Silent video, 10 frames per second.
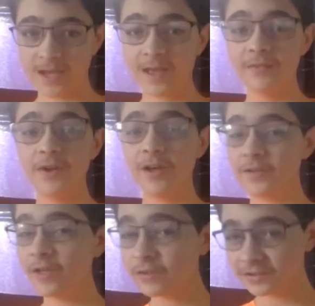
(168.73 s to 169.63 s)
then on the
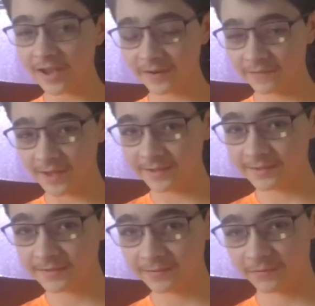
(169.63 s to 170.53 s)
other side of
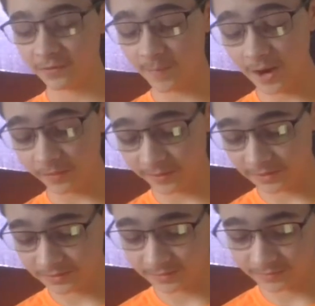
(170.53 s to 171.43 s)
things, for Maryland,